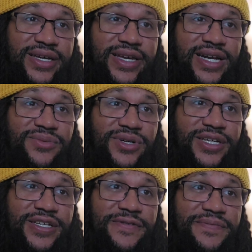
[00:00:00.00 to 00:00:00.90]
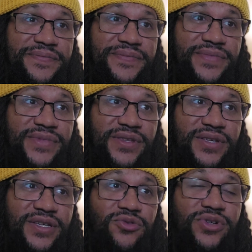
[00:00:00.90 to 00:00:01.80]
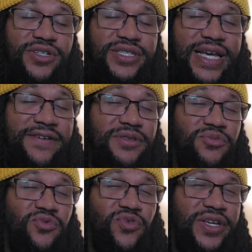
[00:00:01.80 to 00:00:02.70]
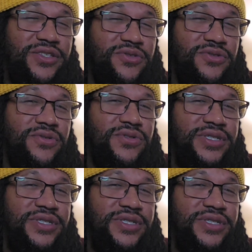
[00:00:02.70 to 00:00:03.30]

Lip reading: And I'm like, can we just have them wrestle?